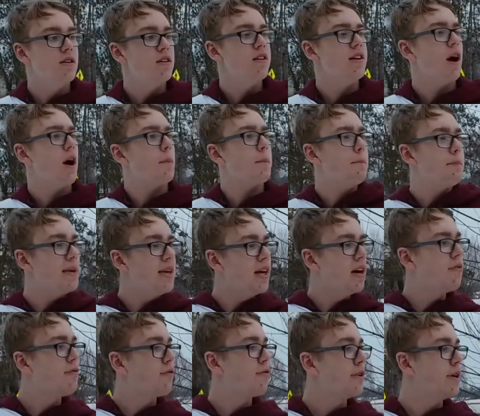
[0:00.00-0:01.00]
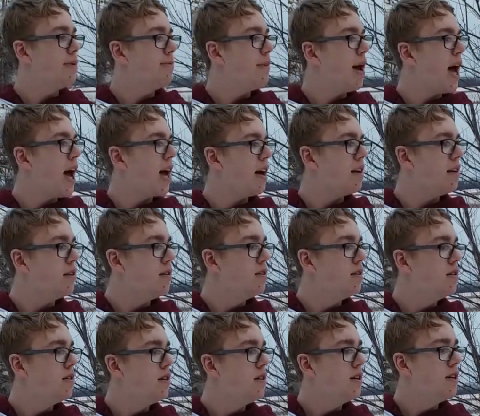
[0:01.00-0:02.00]
Now be a free man.
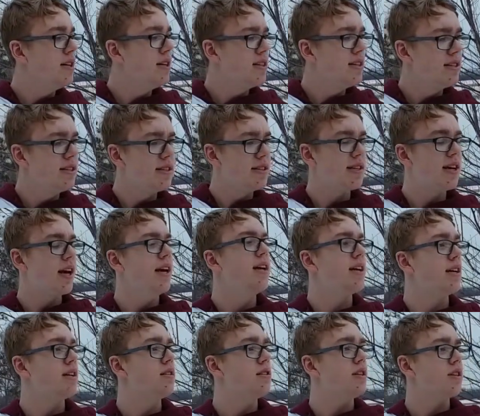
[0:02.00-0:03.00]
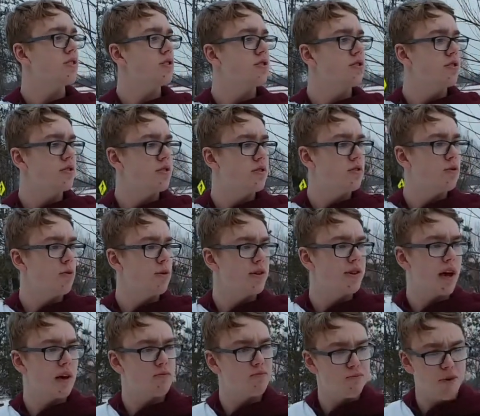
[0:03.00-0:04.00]
Take this good sword
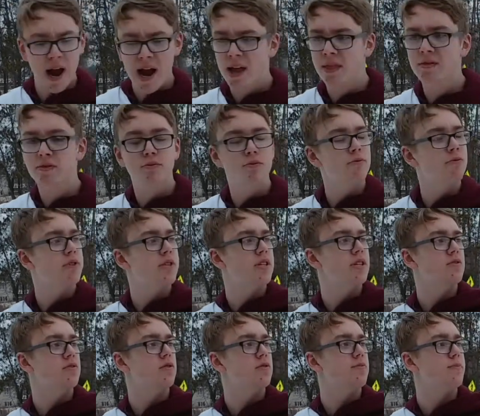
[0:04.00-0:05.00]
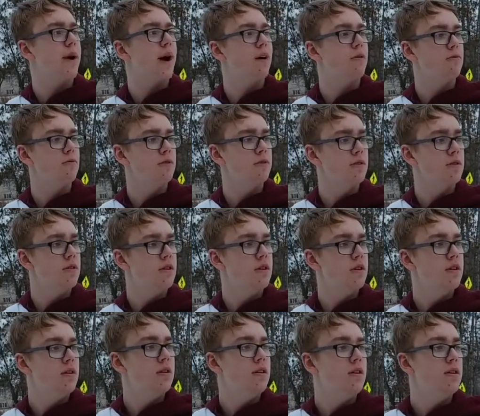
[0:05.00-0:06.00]
that ran through Caesar's bowels,
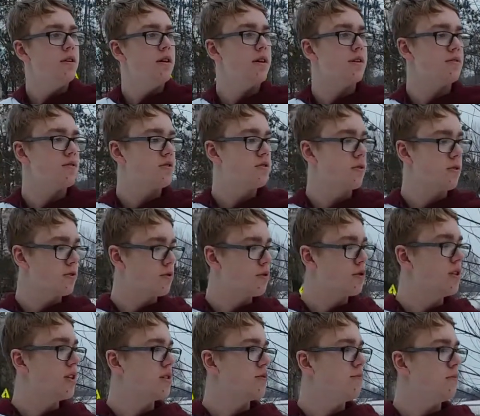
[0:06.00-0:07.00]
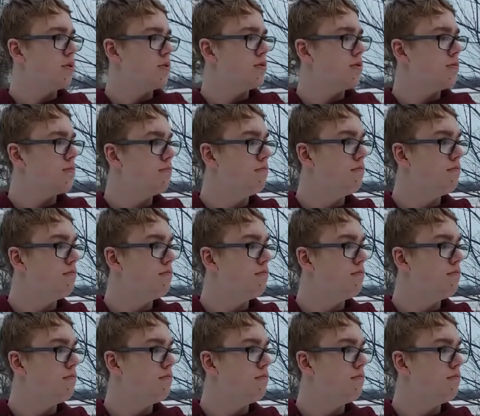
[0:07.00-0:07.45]
and search this bosom.